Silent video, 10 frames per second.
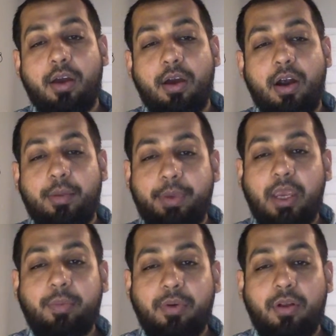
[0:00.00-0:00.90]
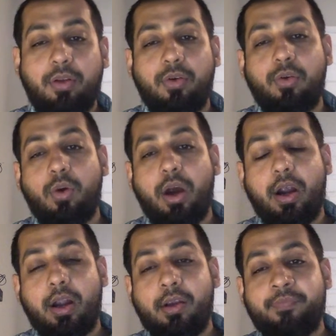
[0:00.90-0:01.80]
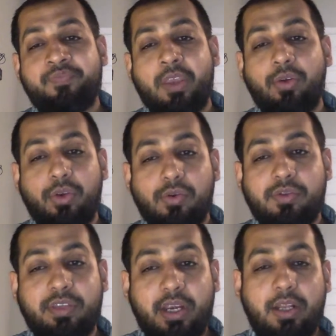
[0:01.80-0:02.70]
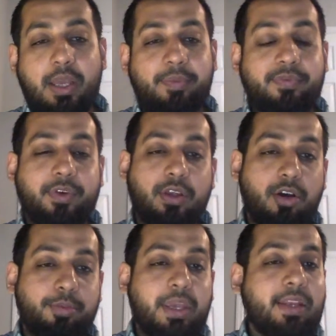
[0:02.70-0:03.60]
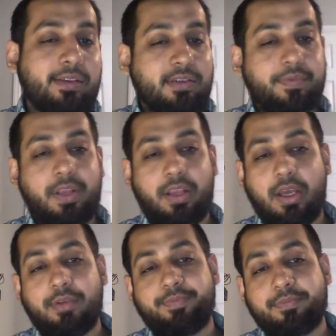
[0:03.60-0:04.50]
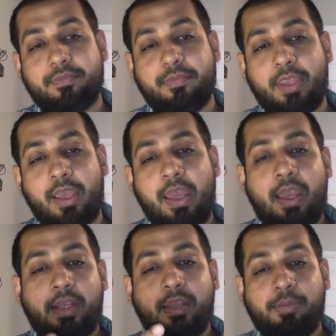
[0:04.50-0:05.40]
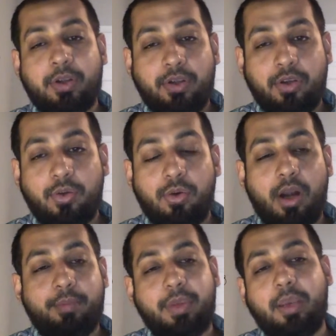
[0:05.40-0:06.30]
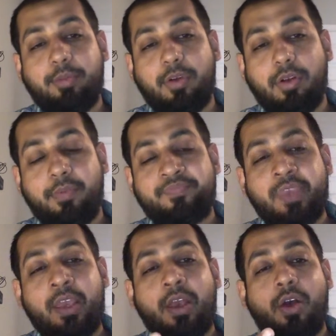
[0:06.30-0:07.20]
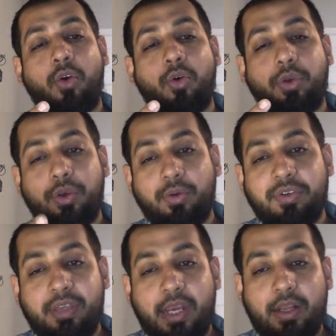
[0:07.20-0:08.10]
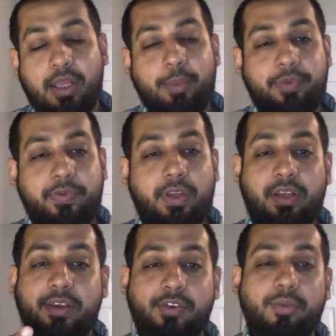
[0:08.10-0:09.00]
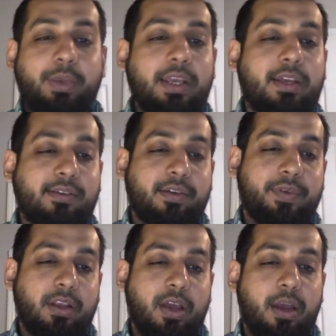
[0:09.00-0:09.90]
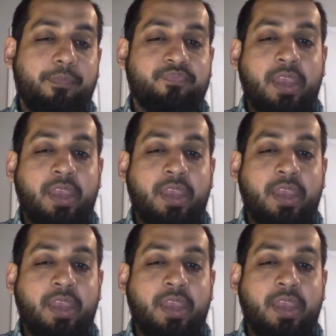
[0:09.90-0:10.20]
are people who use their limbs for the obedience of Allah. Number 2 are people who use their limbs for the disobedience of Allah.